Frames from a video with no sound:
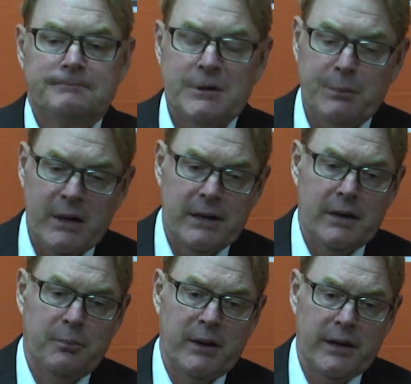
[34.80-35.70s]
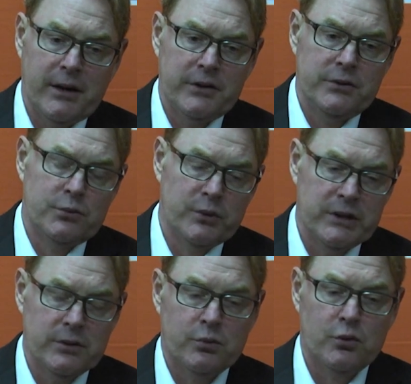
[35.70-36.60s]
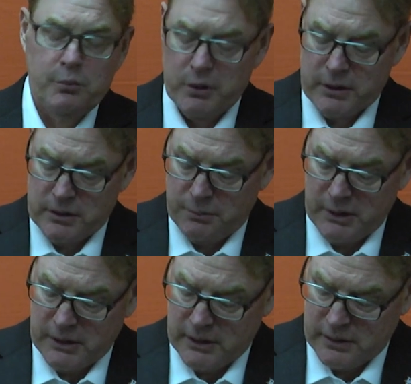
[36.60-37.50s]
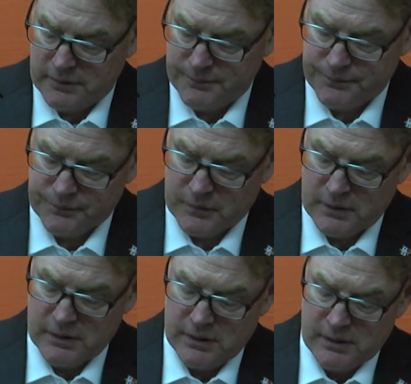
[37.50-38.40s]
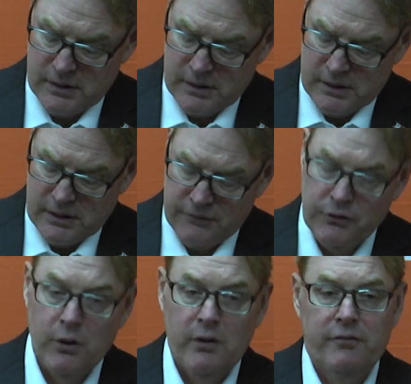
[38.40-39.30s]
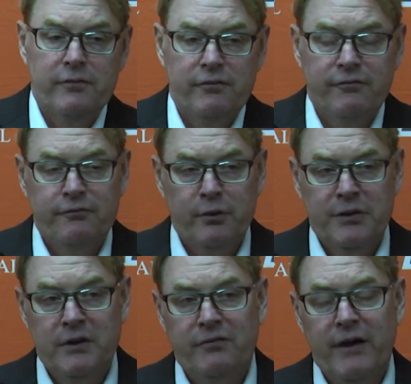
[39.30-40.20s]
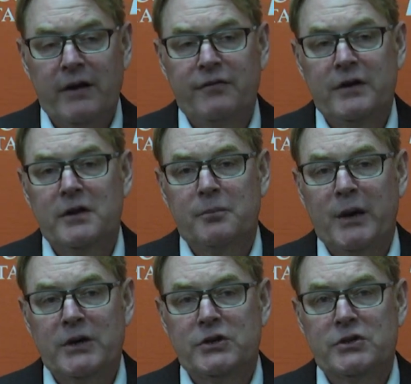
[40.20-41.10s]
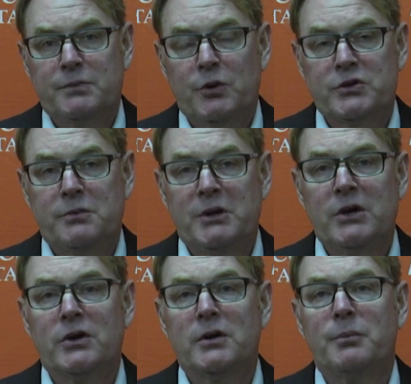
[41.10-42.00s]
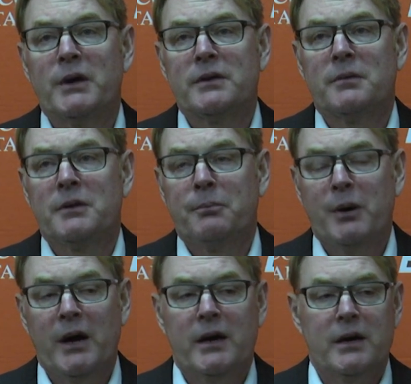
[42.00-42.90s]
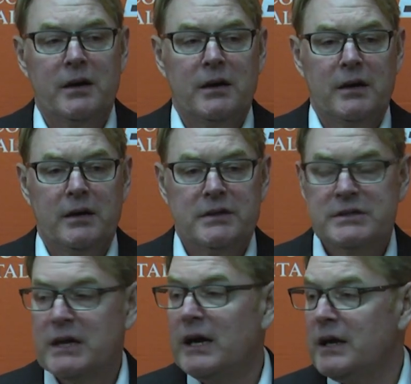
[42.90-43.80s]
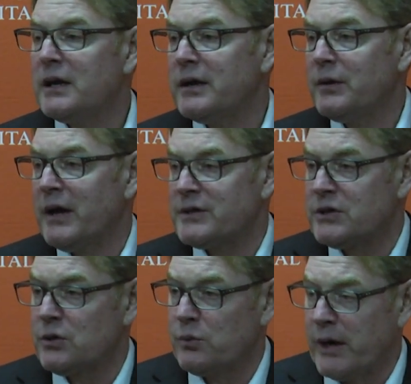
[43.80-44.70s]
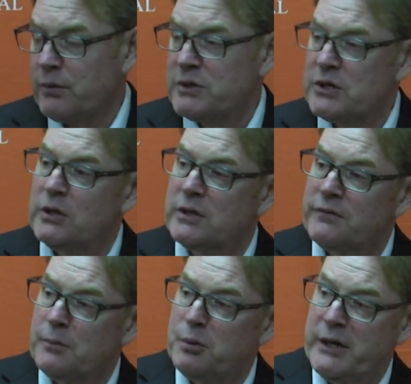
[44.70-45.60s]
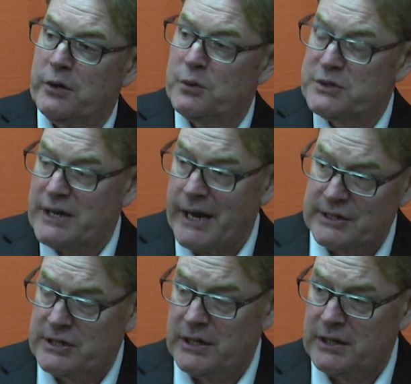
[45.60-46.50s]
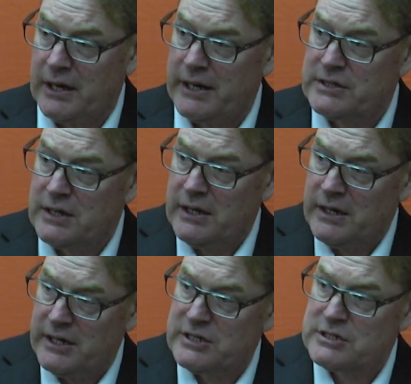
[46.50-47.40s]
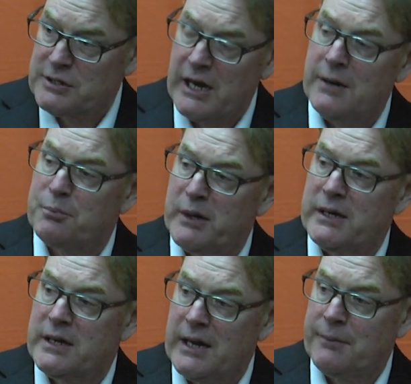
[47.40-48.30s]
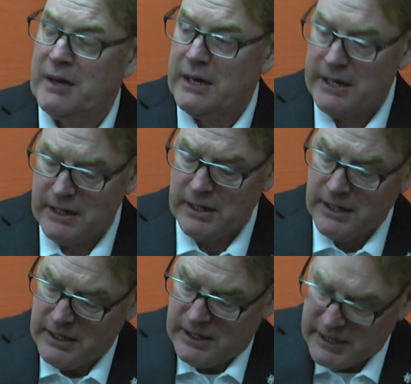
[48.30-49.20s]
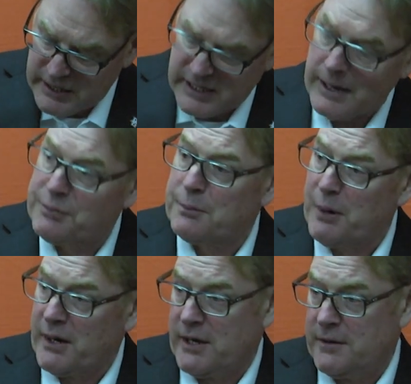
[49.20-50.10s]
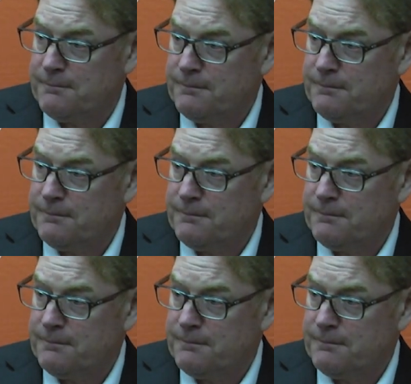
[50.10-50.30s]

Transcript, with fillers: depending upon how you read the rule book and depending if you are within five feet of the bench, you're supposed to be good, but the, the puck stayed in as a direct result of the player who was exiting the ice. His skate blade kept he he kept the puck in.